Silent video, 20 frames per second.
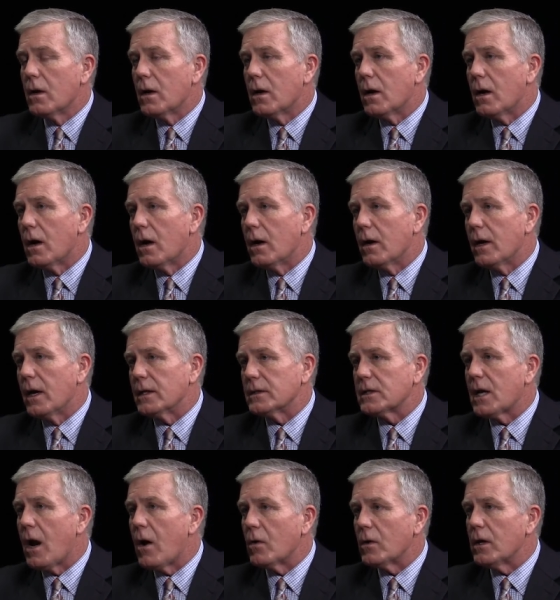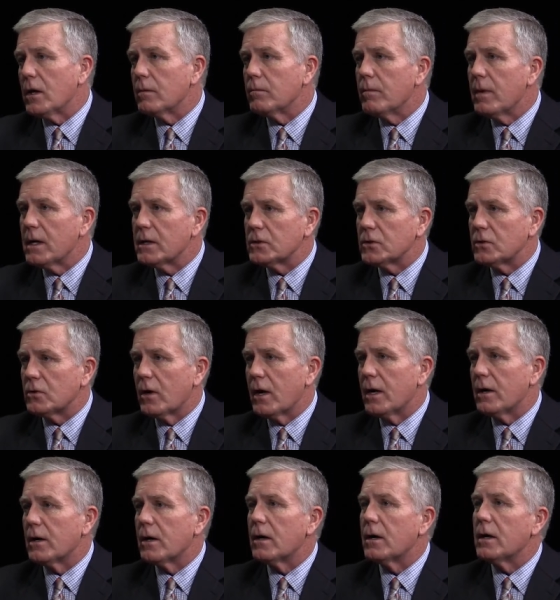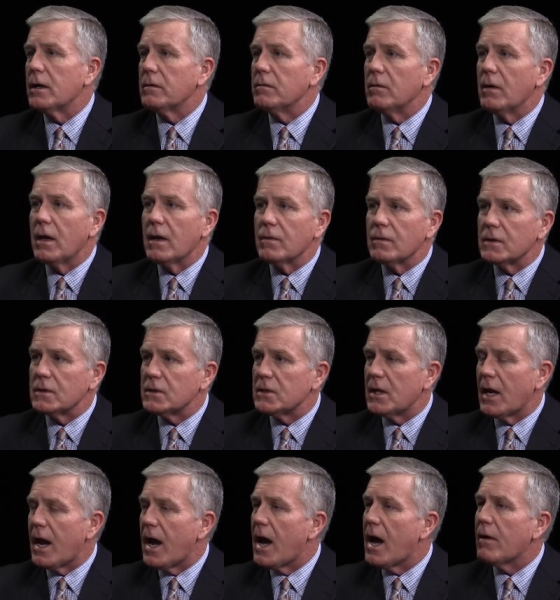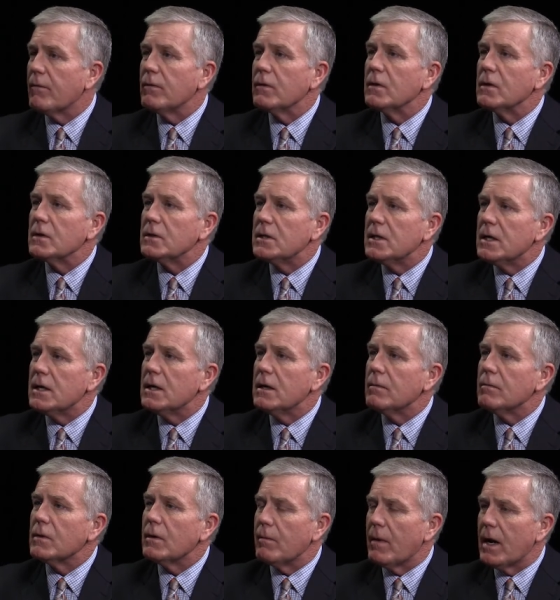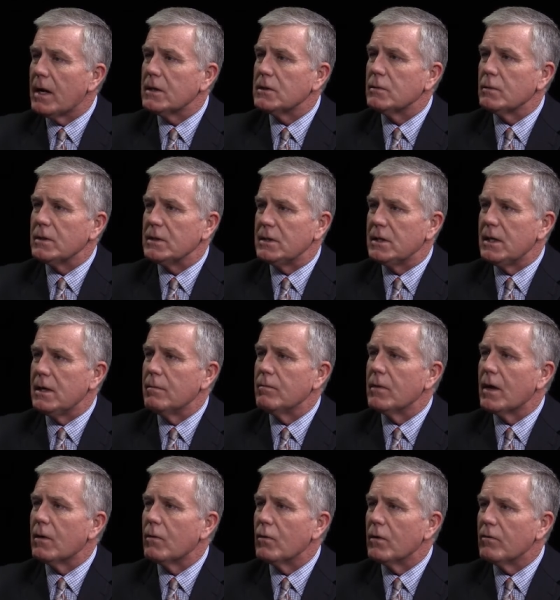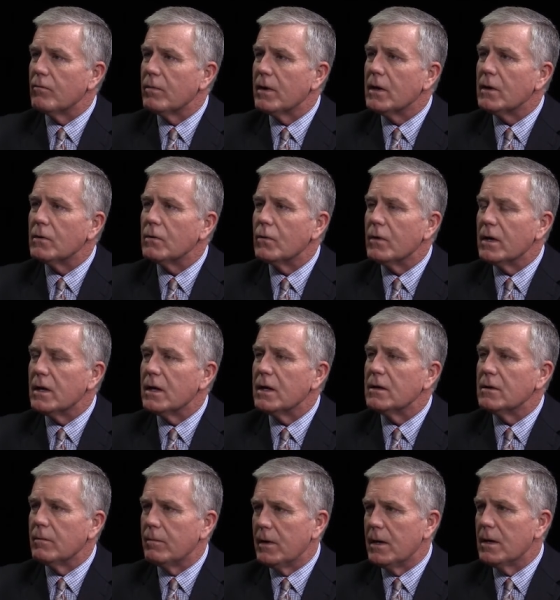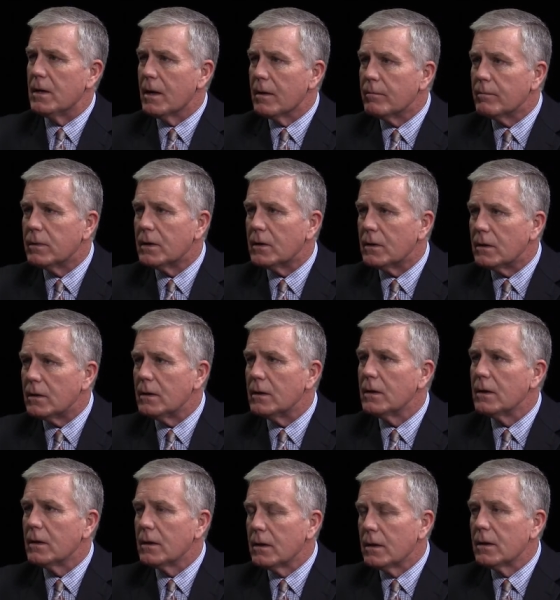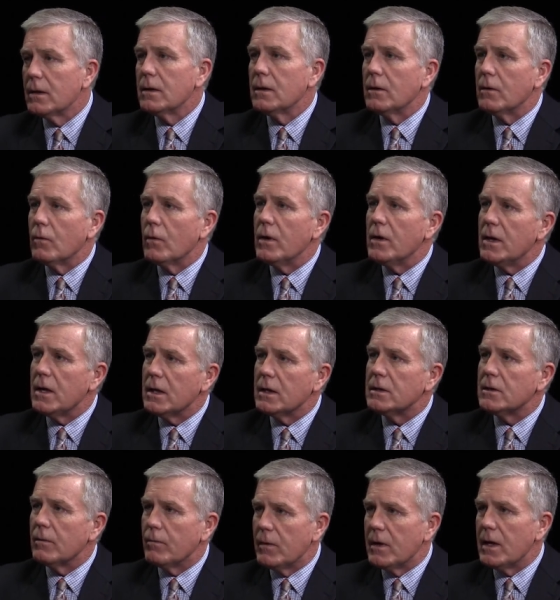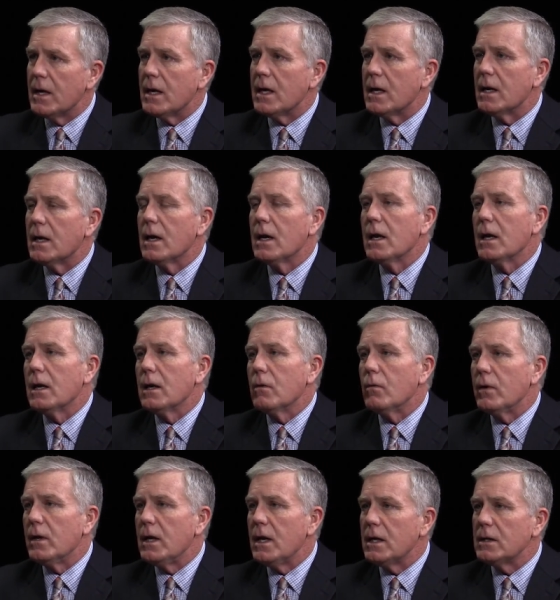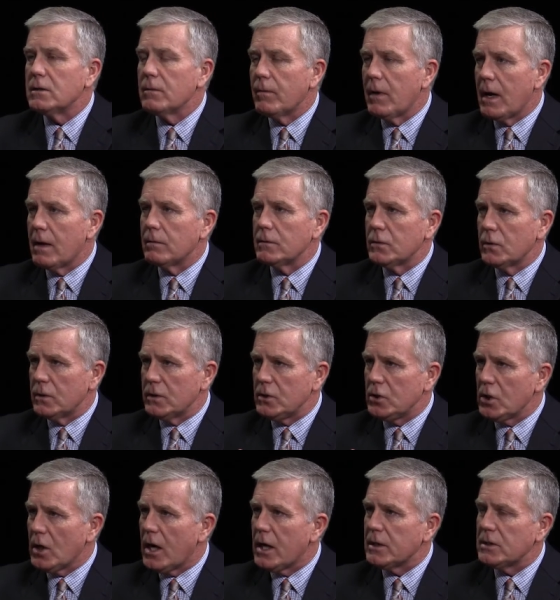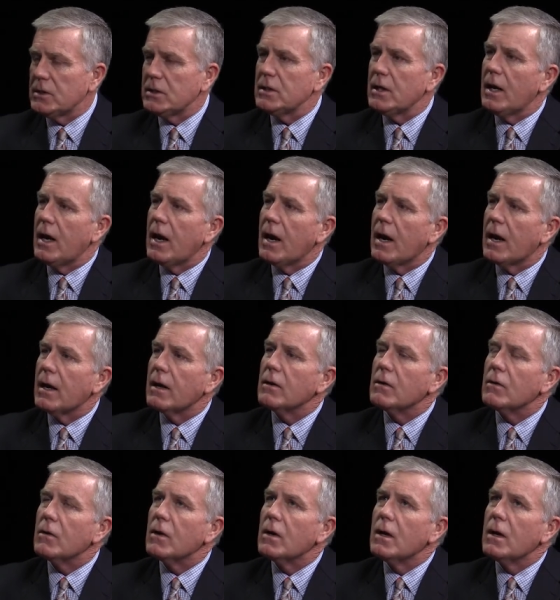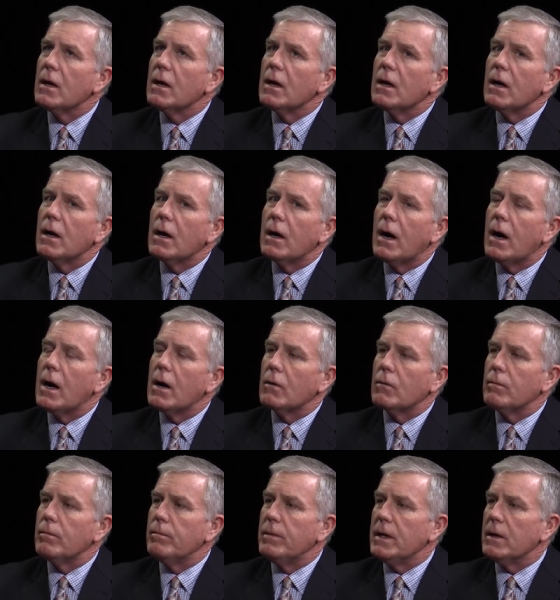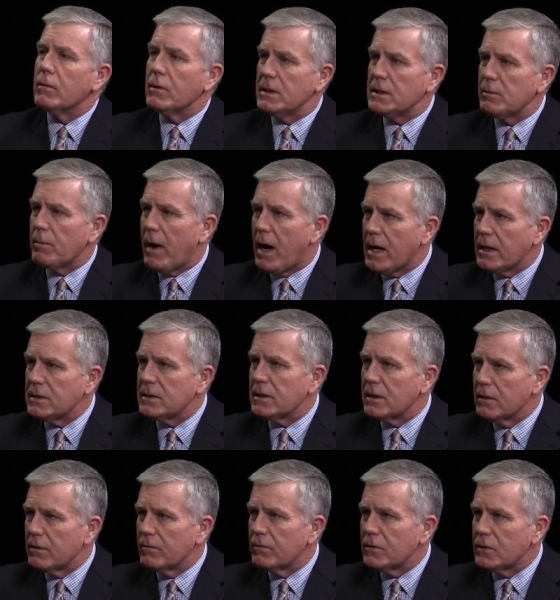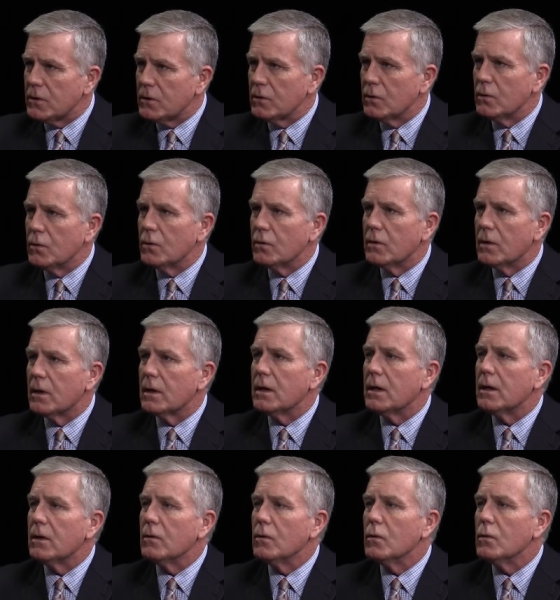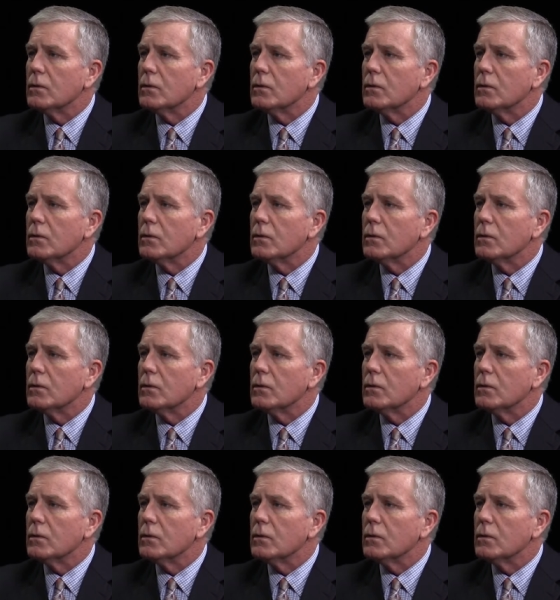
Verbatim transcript: uh, as county administrator and, and the staff and the team, the management team that we've built, we need to be nimble. We need to be we need to be able to adjust and uh, be responsive to the new